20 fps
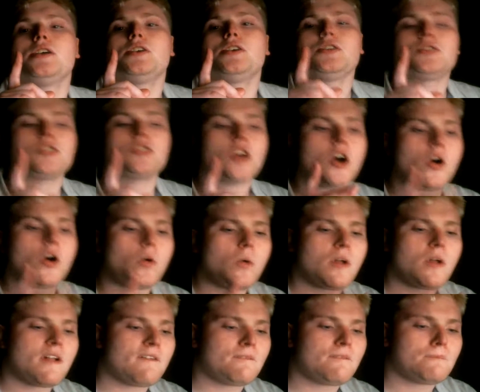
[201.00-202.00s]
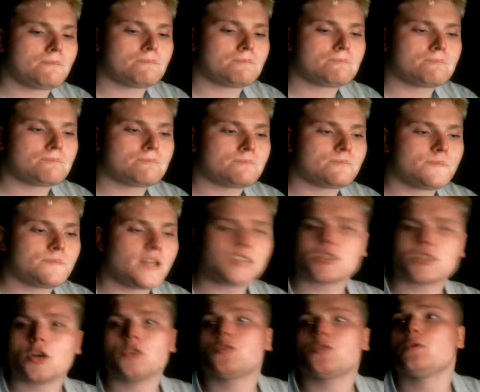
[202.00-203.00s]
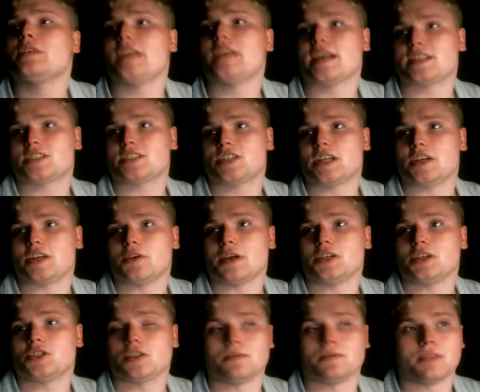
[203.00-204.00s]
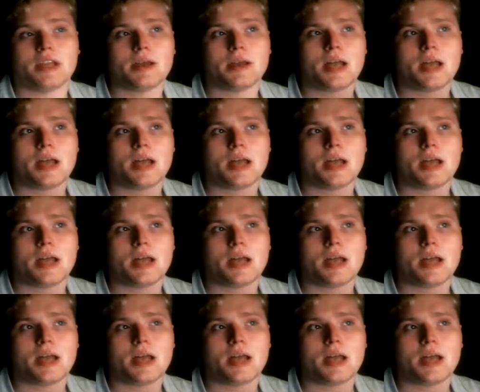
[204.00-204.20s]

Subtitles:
So, let's go to a next generation.